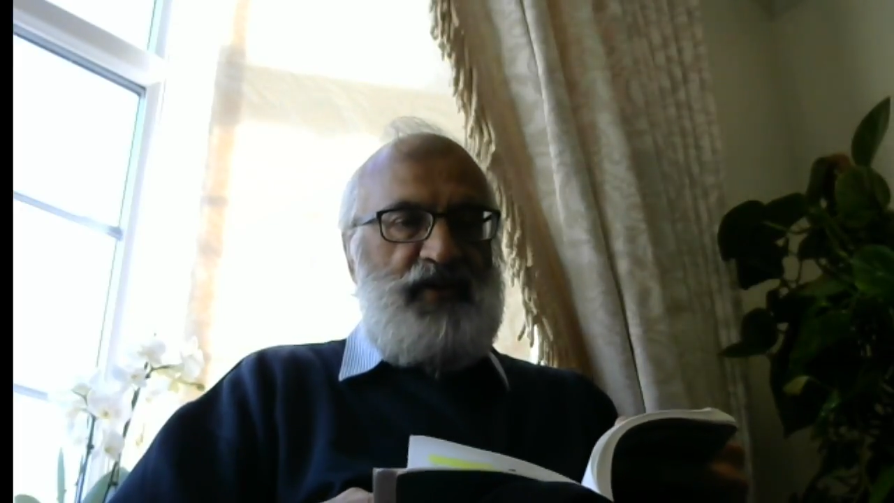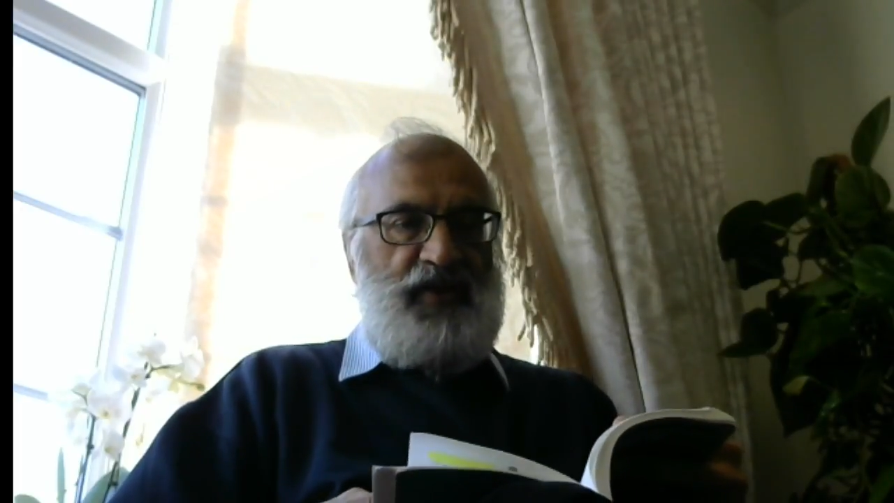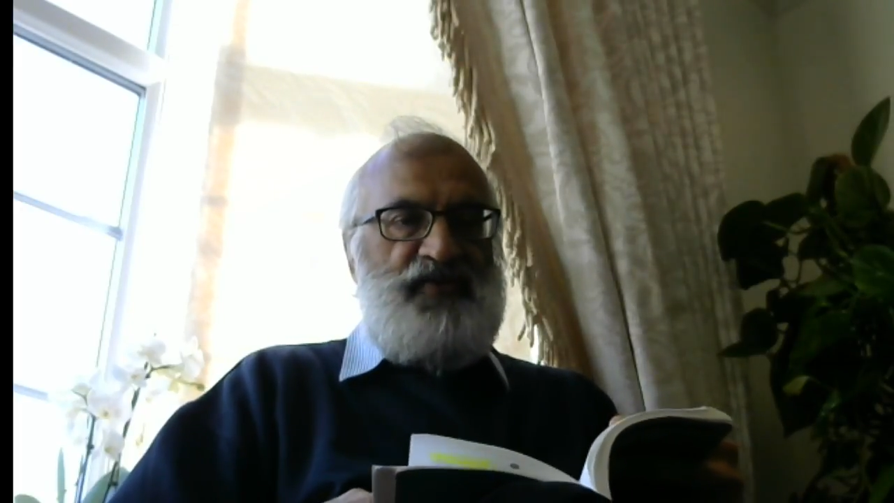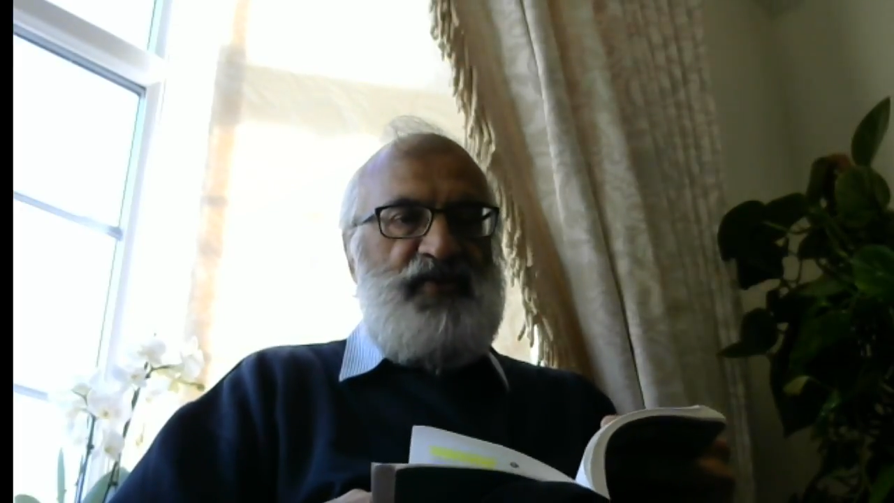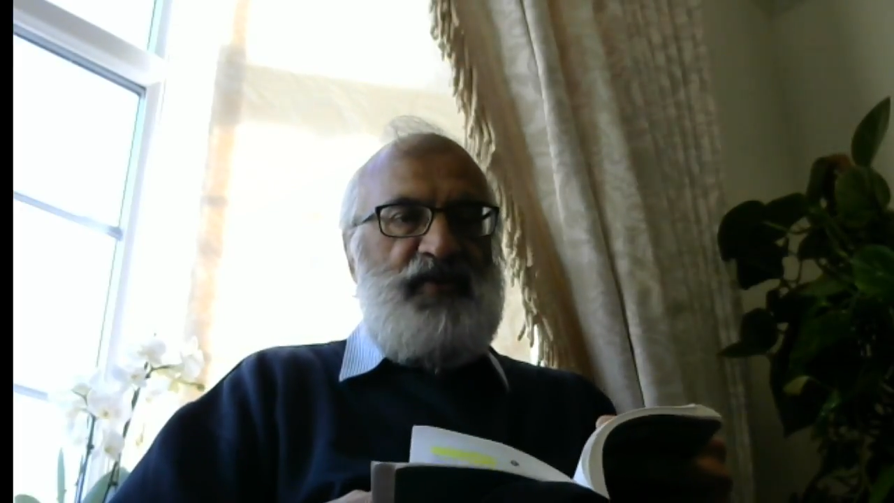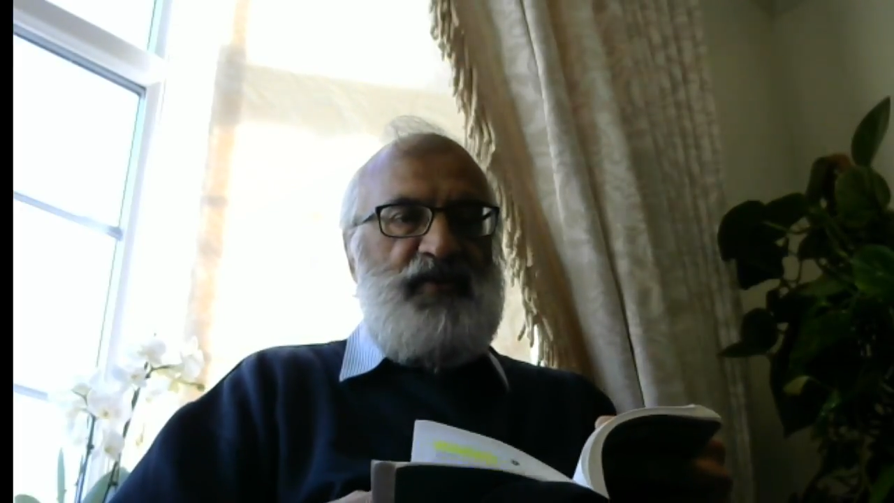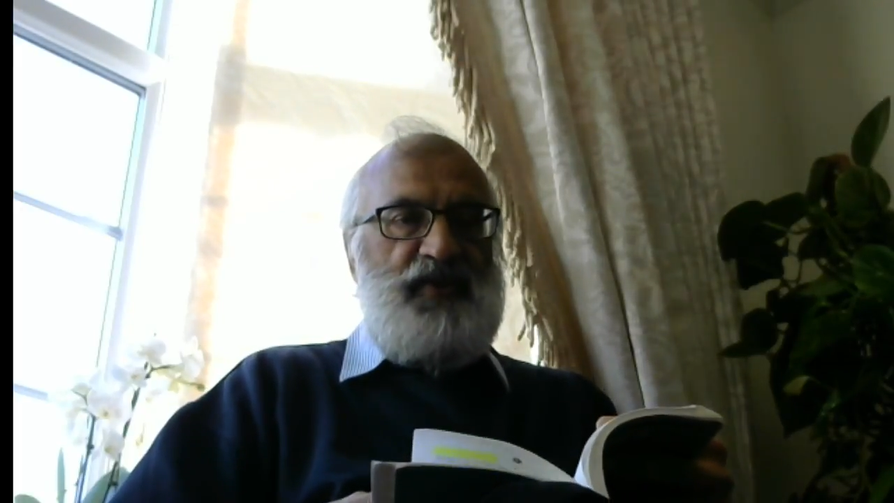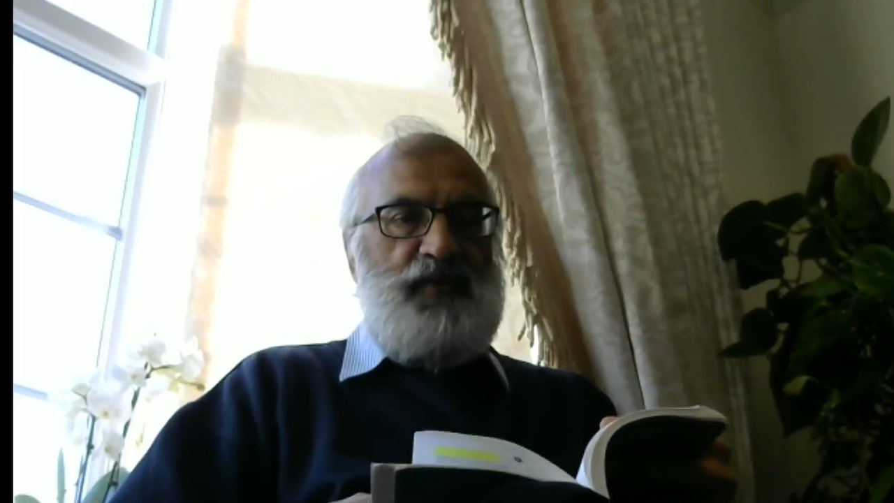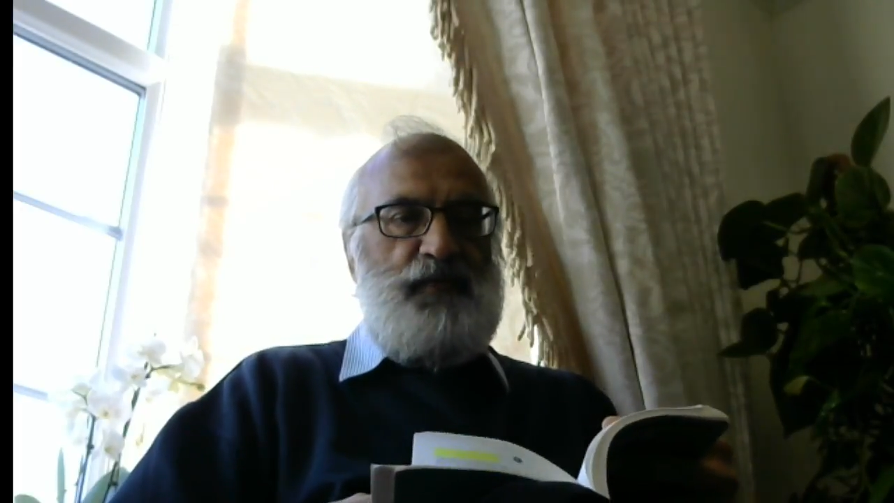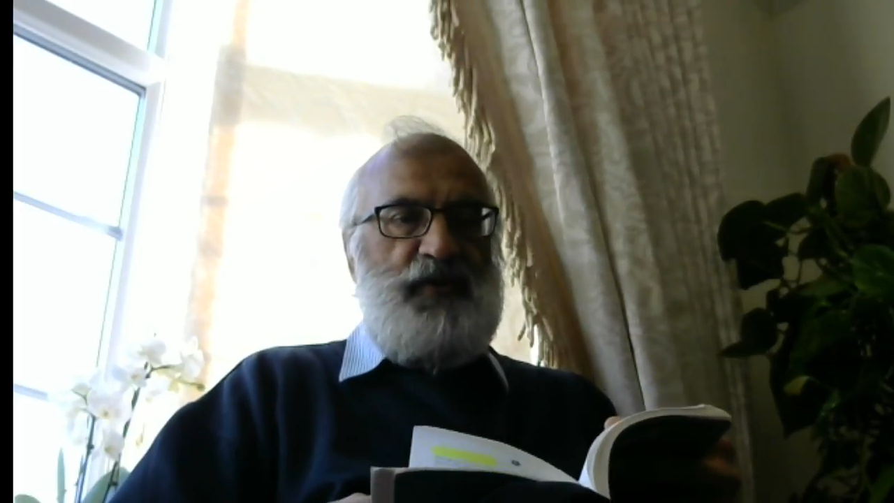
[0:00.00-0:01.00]
cleansing
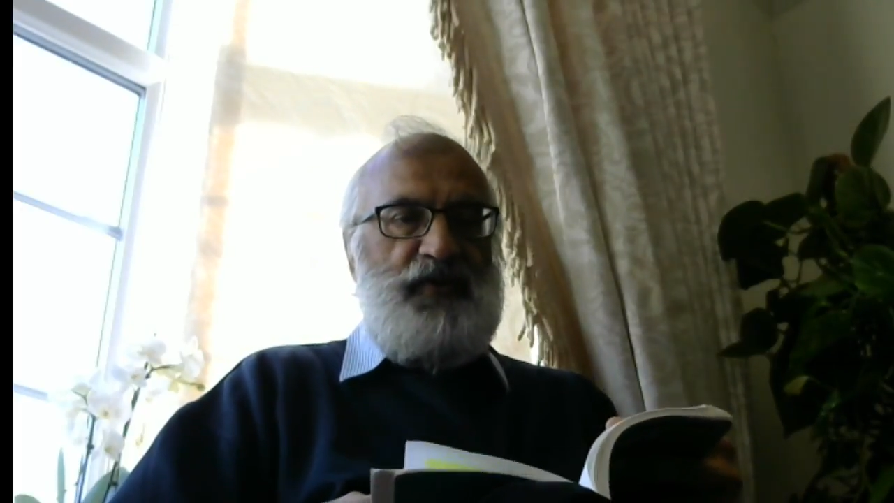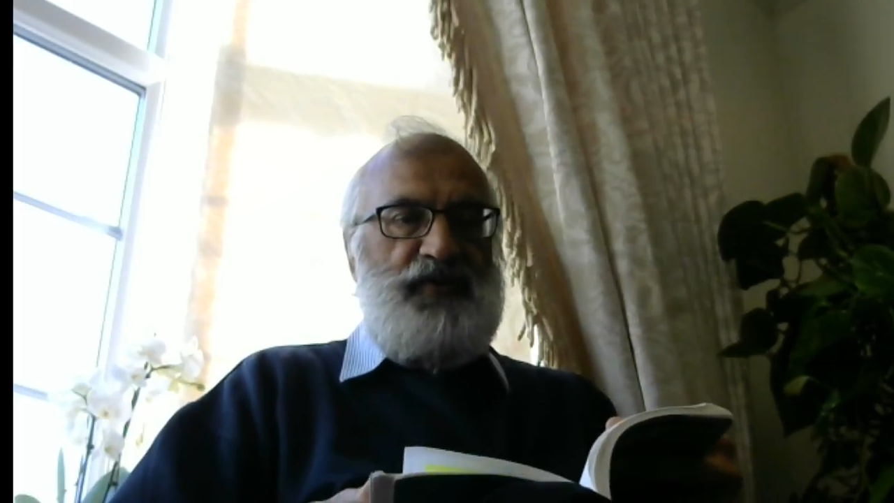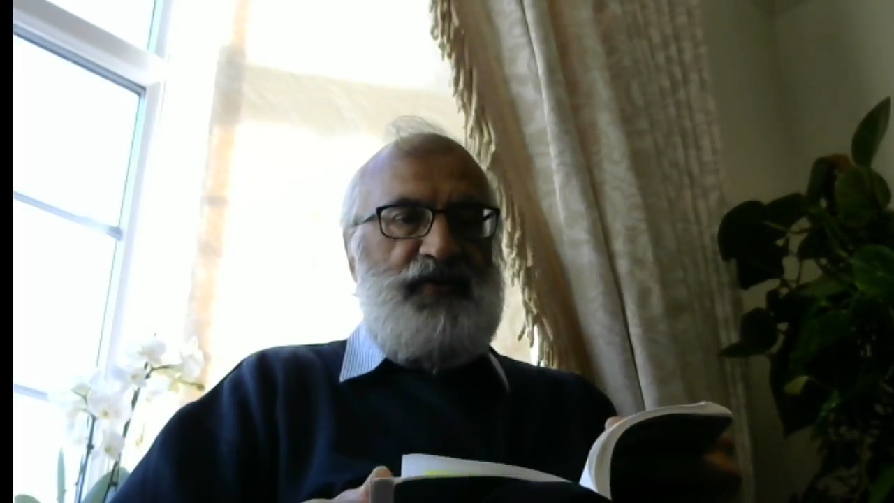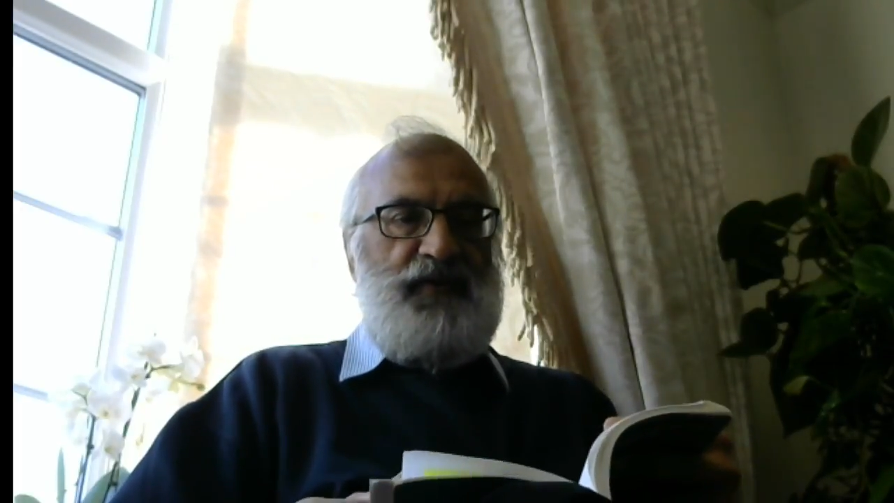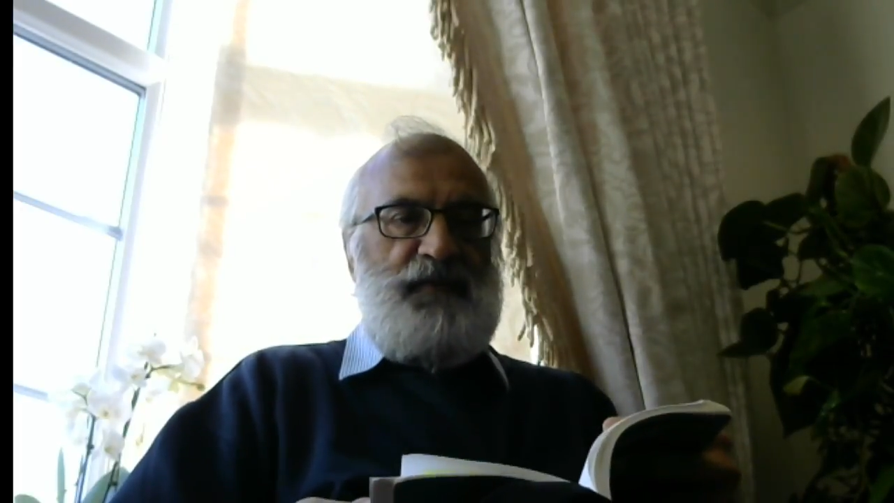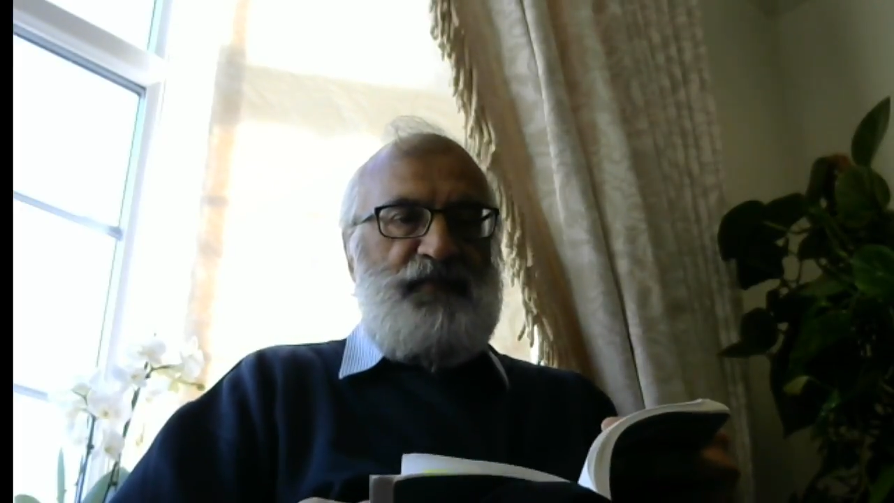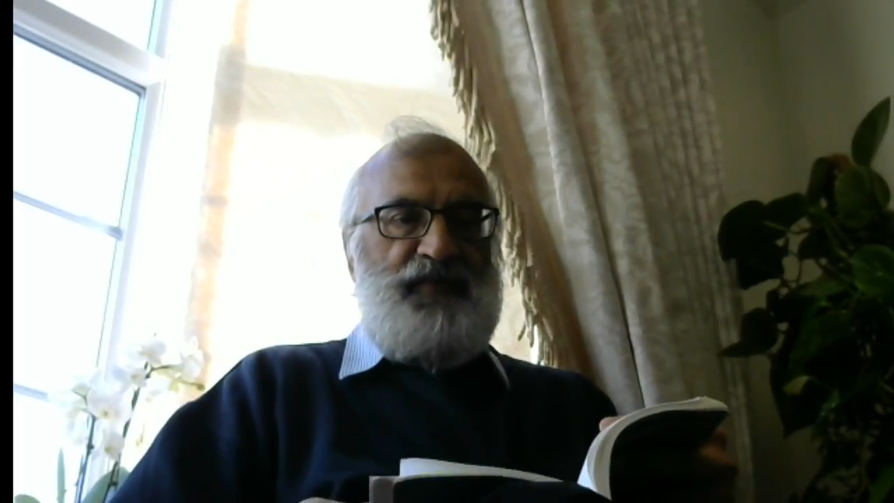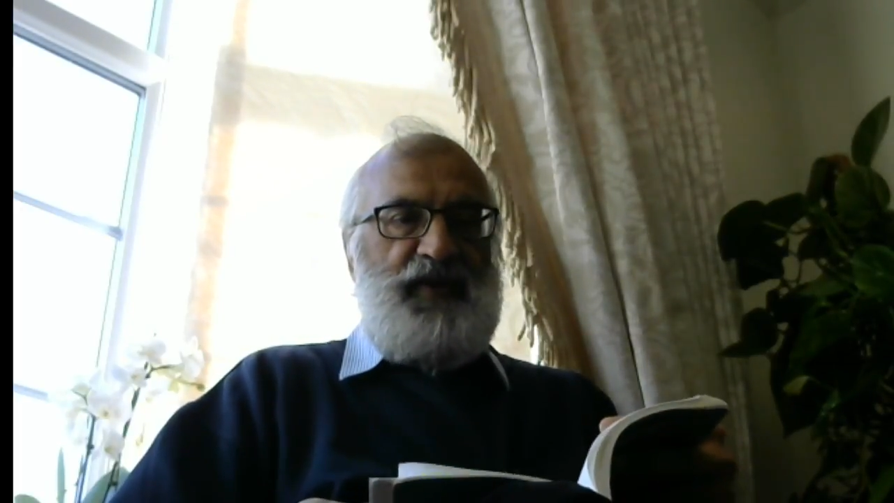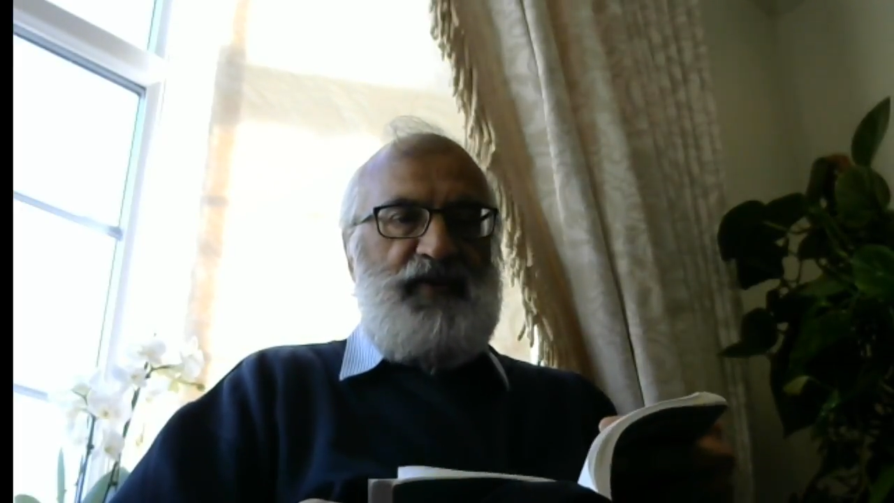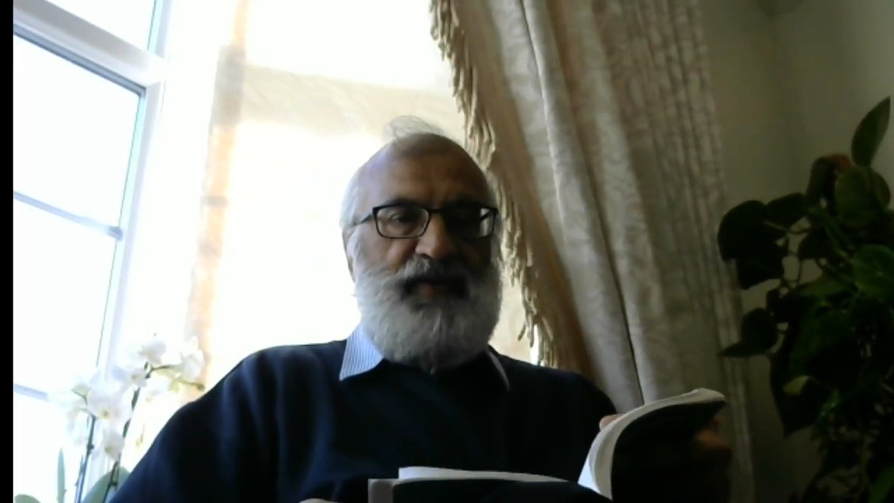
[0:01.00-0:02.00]
takes place,
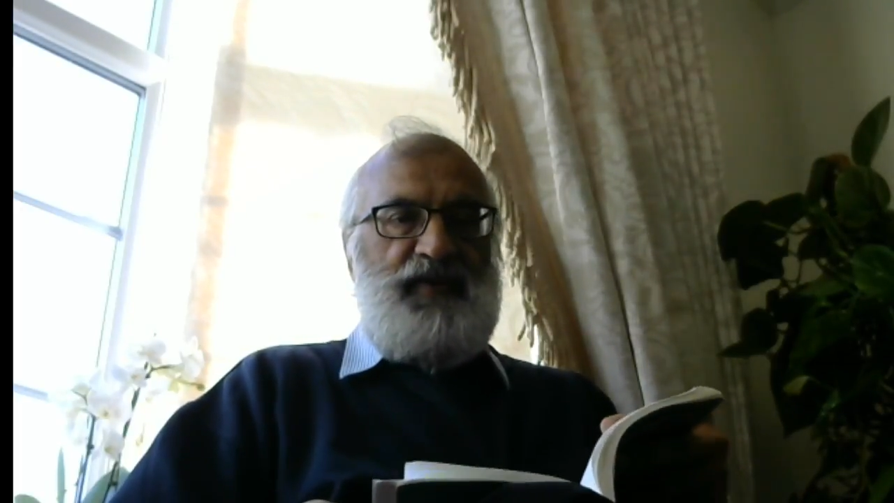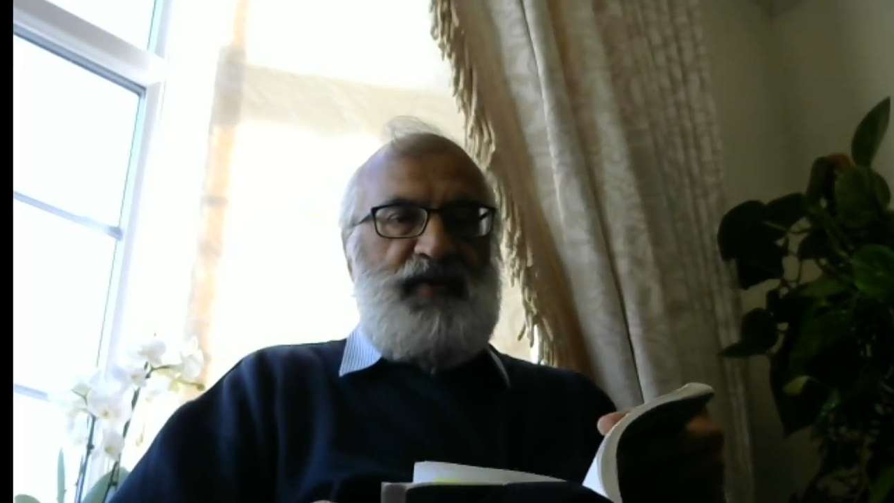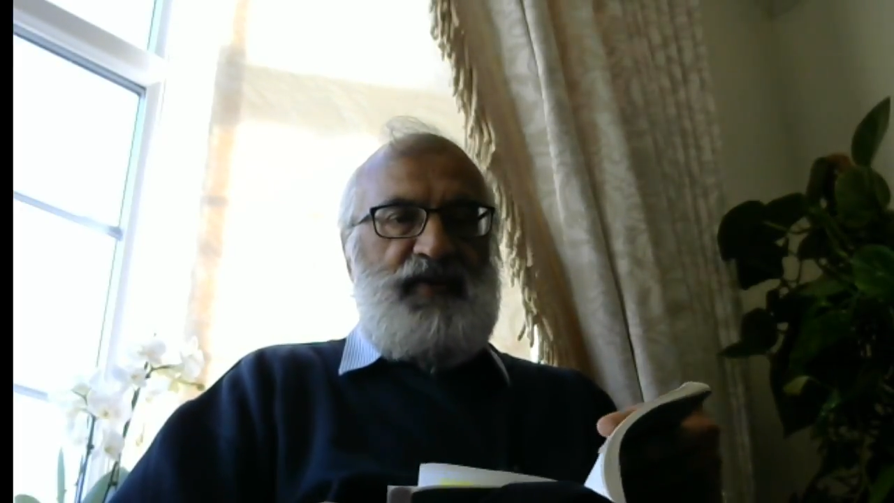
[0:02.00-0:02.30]
and